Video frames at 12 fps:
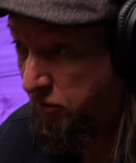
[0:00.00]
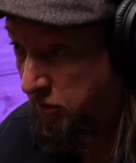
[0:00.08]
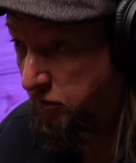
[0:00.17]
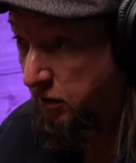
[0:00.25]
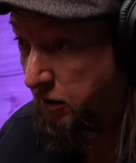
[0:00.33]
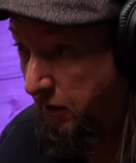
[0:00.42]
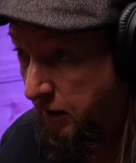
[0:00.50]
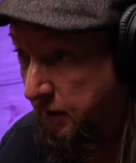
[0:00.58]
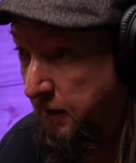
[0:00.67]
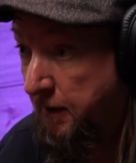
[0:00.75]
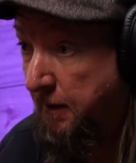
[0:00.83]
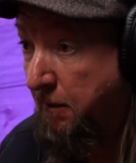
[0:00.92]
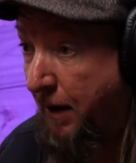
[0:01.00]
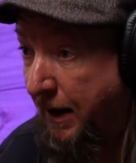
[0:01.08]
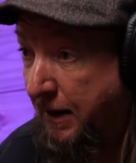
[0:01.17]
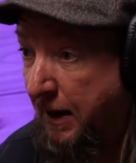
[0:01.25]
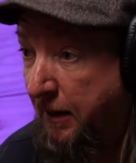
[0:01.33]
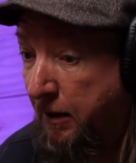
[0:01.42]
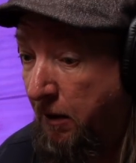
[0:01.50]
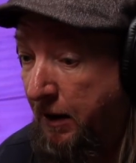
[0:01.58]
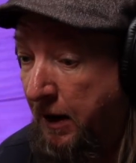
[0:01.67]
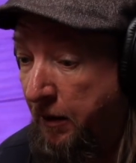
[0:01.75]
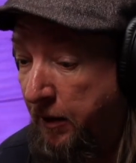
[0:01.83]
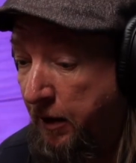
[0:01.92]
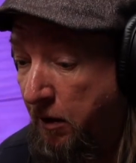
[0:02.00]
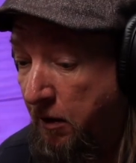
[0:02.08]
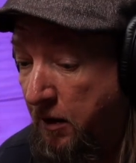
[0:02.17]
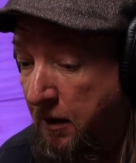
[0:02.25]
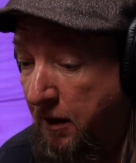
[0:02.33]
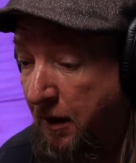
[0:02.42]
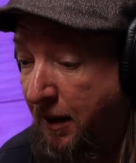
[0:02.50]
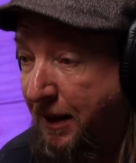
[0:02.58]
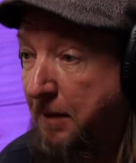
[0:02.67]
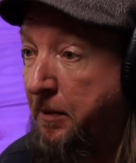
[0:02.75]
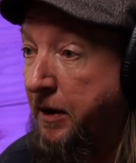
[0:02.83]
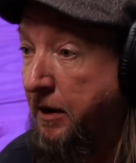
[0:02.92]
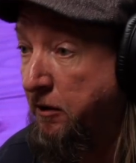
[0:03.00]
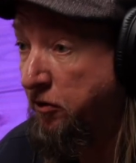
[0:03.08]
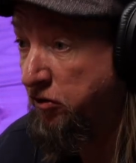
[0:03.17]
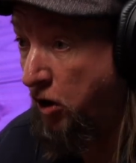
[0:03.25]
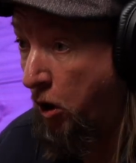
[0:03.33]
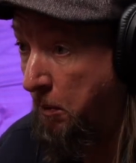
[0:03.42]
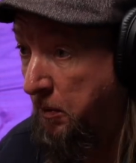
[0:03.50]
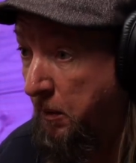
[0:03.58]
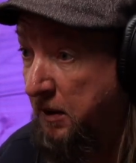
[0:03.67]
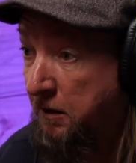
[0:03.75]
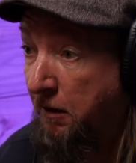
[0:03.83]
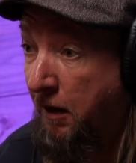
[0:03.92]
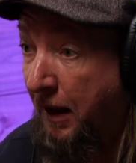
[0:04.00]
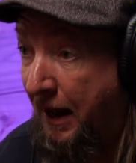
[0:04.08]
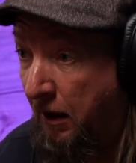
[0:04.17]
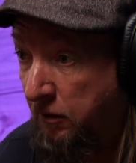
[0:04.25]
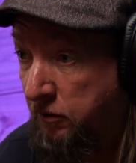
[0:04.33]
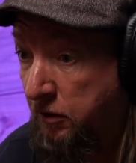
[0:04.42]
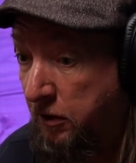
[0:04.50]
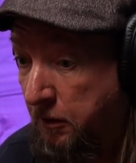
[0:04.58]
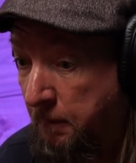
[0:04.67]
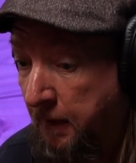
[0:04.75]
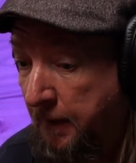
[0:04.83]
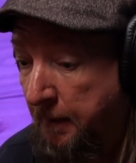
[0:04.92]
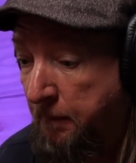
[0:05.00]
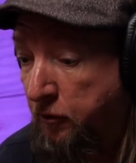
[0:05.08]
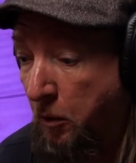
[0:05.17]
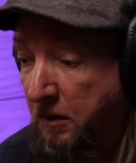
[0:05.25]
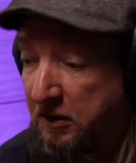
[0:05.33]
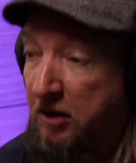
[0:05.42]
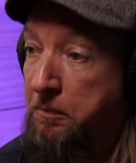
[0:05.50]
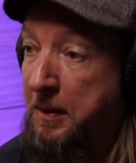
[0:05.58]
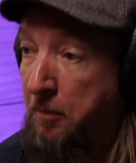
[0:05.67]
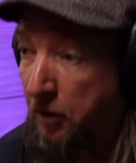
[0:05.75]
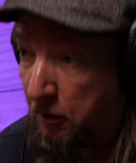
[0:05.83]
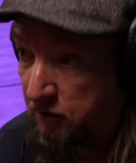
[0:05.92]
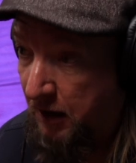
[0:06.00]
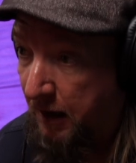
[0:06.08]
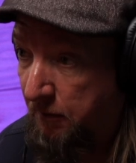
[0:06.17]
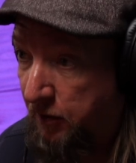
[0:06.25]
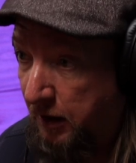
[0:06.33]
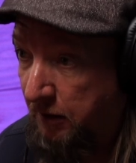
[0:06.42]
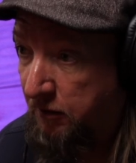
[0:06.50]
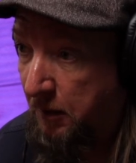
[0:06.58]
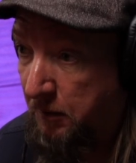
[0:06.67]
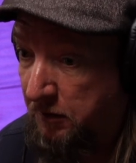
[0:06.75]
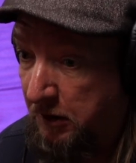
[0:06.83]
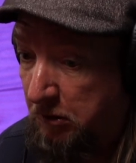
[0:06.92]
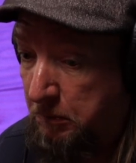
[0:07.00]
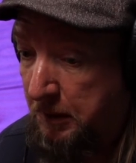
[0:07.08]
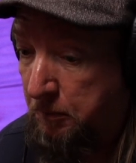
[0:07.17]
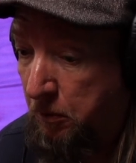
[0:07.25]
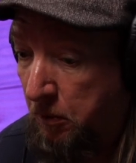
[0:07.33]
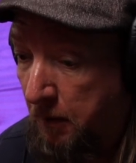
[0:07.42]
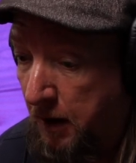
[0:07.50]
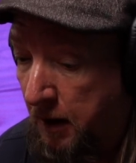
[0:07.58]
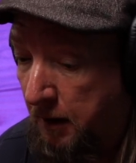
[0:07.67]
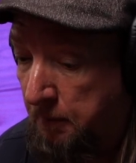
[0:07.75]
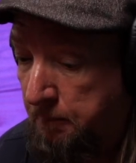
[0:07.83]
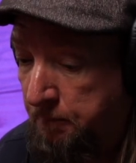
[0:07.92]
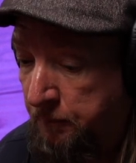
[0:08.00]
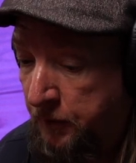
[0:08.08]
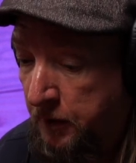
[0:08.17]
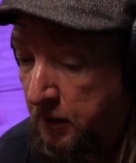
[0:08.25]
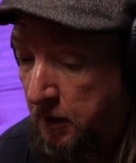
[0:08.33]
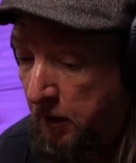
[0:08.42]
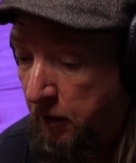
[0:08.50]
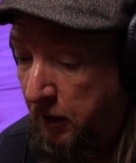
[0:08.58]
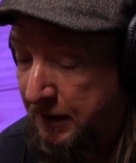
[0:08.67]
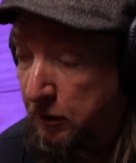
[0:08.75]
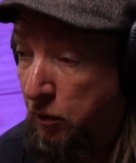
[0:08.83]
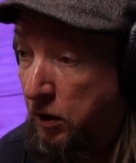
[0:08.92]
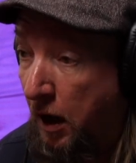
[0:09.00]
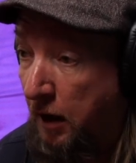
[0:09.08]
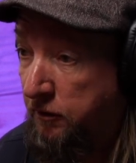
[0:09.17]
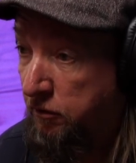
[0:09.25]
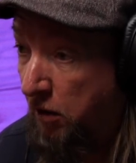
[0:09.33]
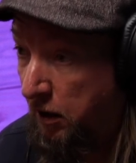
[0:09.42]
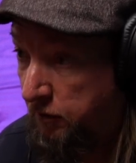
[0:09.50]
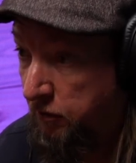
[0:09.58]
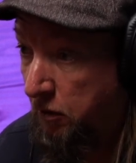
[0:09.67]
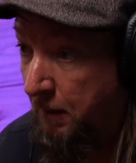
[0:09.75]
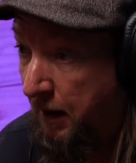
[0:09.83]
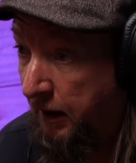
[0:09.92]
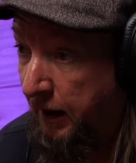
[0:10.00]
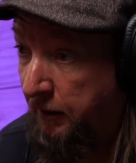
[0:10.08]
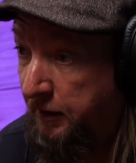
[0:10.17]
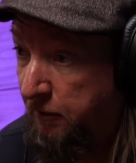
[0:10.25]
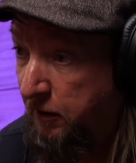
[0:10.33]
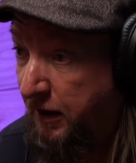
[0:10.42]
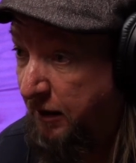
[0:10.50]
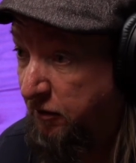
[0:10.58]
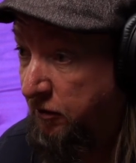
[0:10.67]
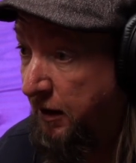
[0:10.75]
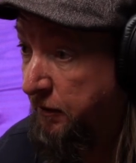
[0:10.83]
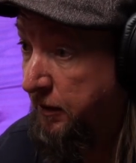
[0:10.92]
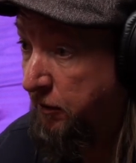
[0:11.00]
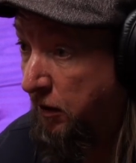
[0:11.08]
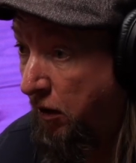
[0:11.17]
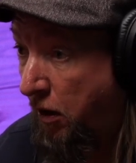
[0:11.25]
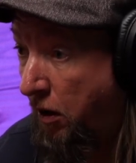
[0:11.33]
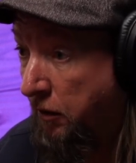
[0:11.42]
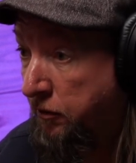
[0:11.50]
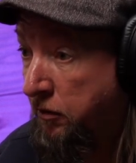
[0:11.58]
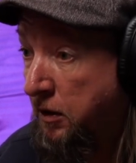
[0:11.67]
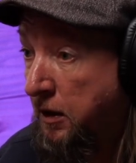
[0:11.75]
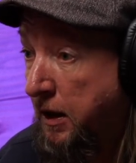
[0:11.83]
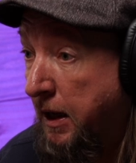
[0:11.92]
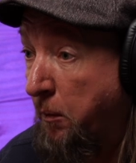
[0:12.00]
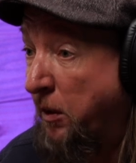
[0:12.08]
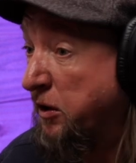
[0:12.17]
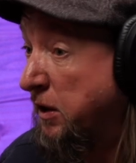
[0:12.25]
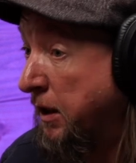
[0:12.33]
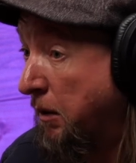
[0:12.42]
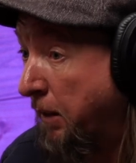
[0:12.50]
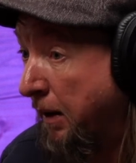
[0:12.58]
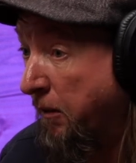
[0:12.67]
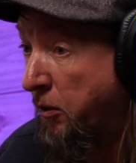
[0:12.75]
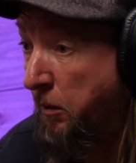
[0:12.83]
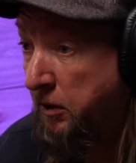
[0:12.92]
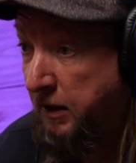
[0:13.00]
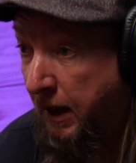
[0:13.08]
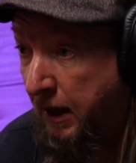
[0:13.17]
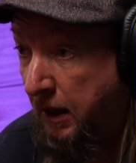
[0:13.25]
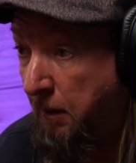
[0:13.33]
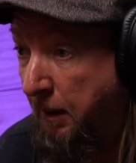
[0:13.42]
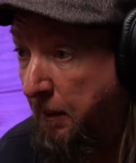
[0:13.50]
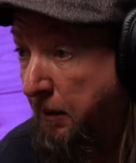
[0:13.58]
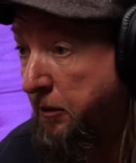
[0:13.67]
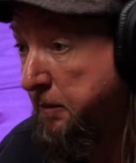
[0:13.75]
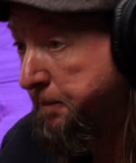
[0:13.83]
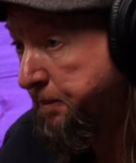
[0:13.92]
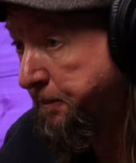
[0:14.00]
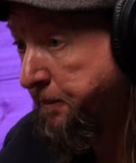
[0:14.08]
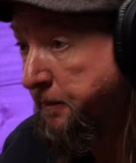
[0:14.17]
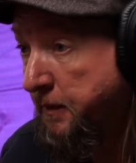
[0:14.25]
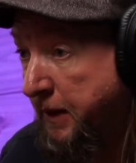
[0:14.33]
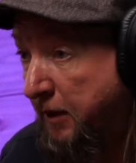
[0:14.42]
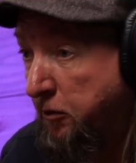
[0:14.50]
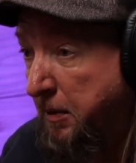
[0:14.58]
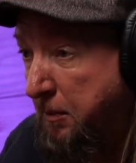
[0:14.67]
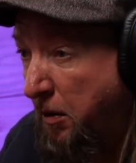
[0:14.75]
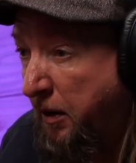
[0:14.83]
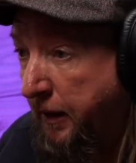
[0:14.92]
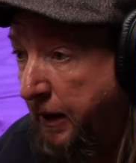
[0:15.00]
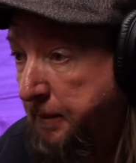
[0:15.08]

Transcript: to do it, right? And they're limited in scope what they're allowed to do. So we teach people those kind of things, and we teach people the legal constructs around how different nations have different laws and what you can get away with and what you can't get away with. That's a big part of that.